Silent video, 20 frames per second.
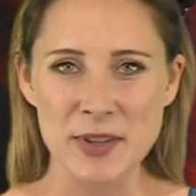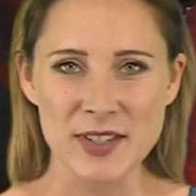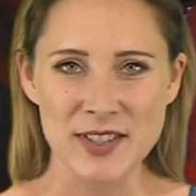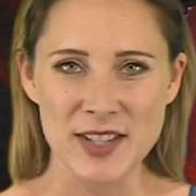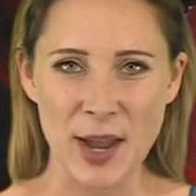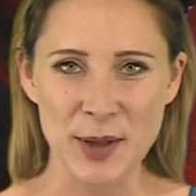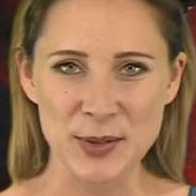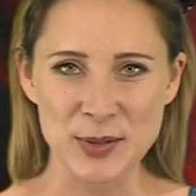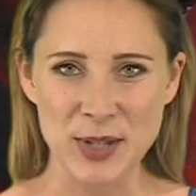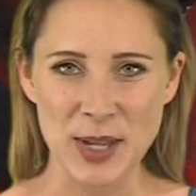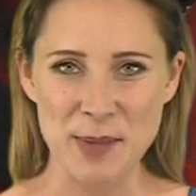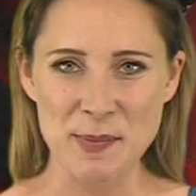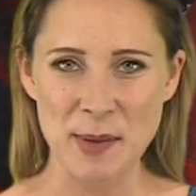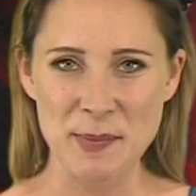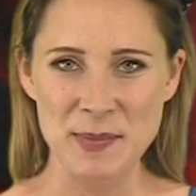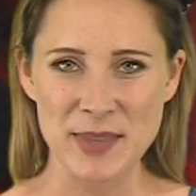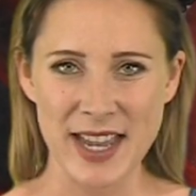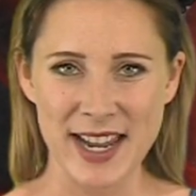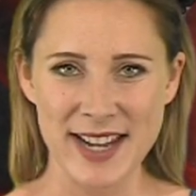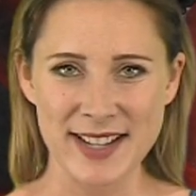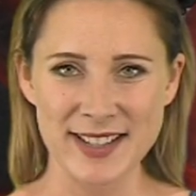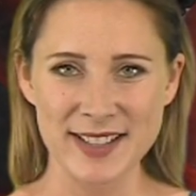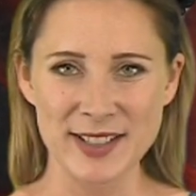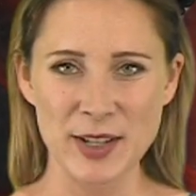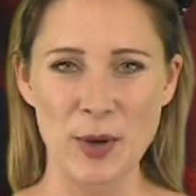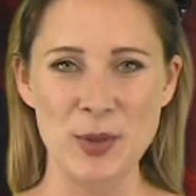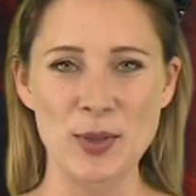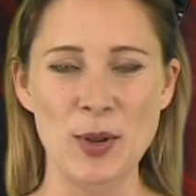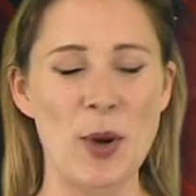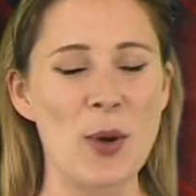Is Now to keep
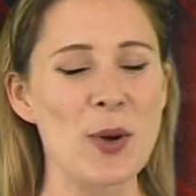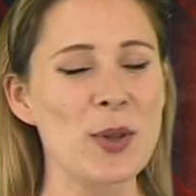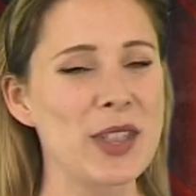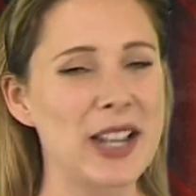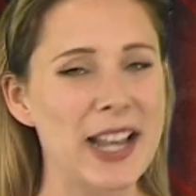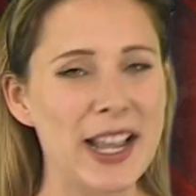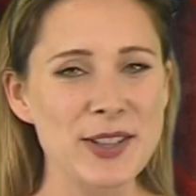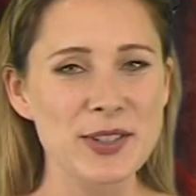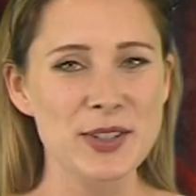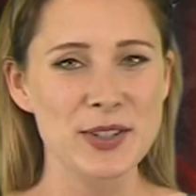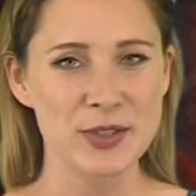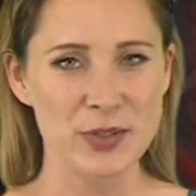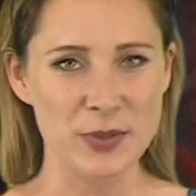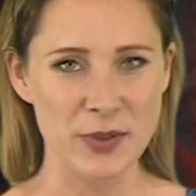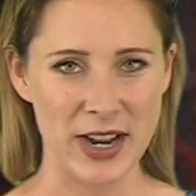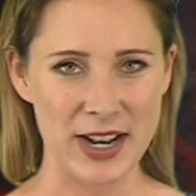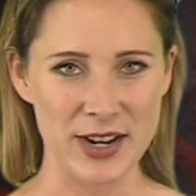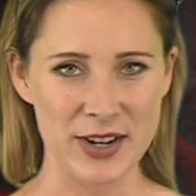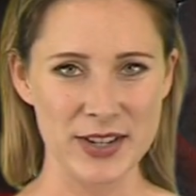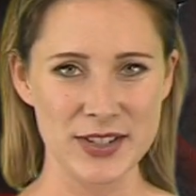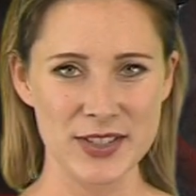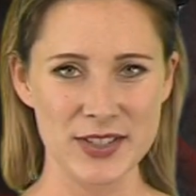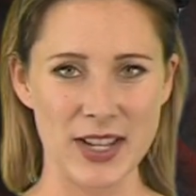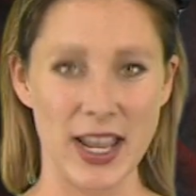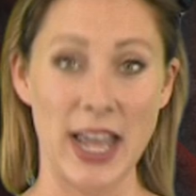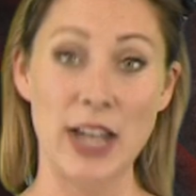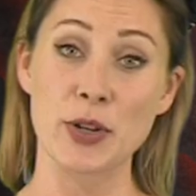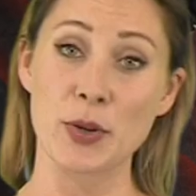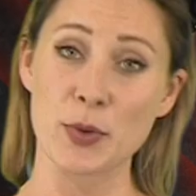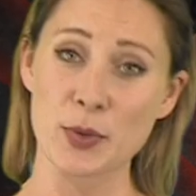updated on all the latest trailers
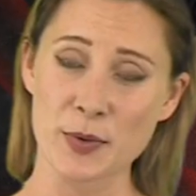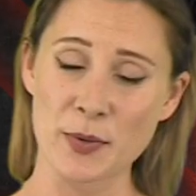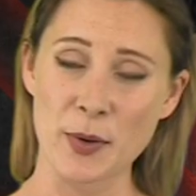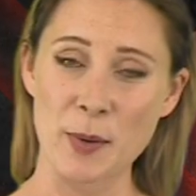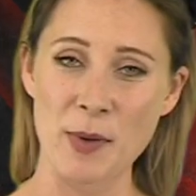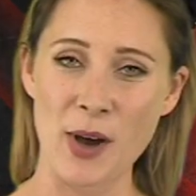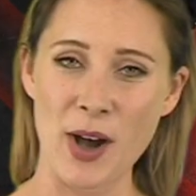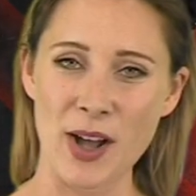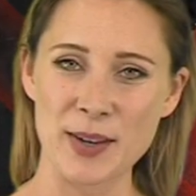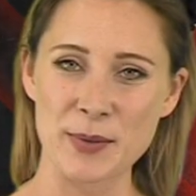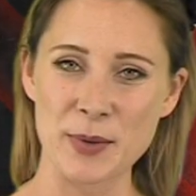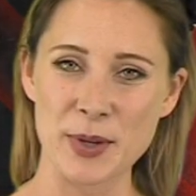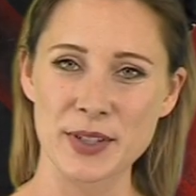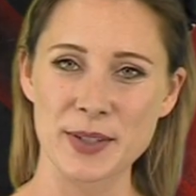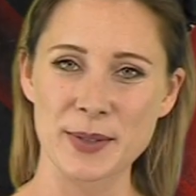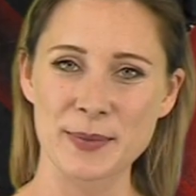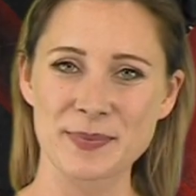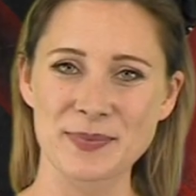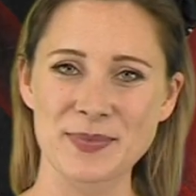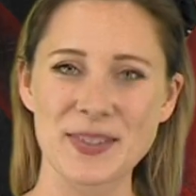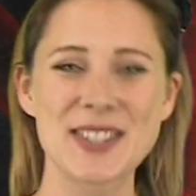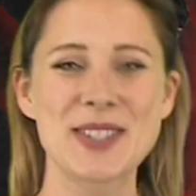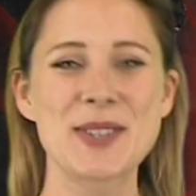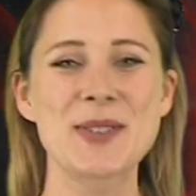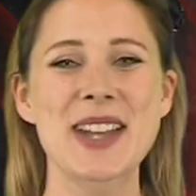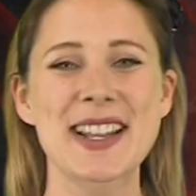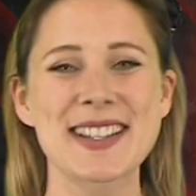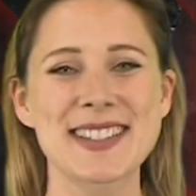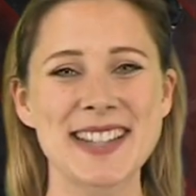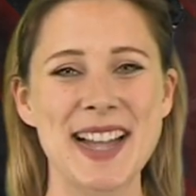and news from Hollywood. See
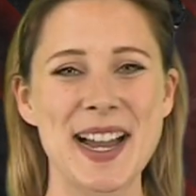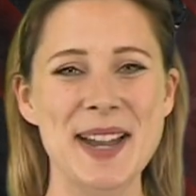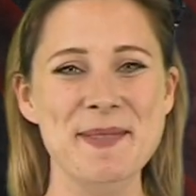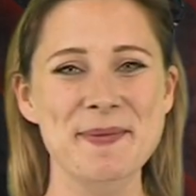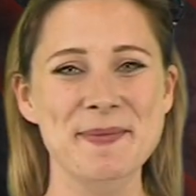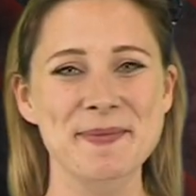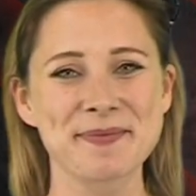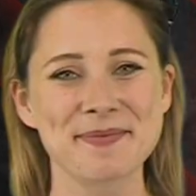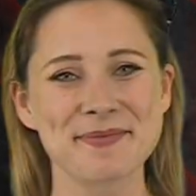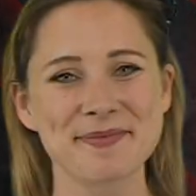you next time.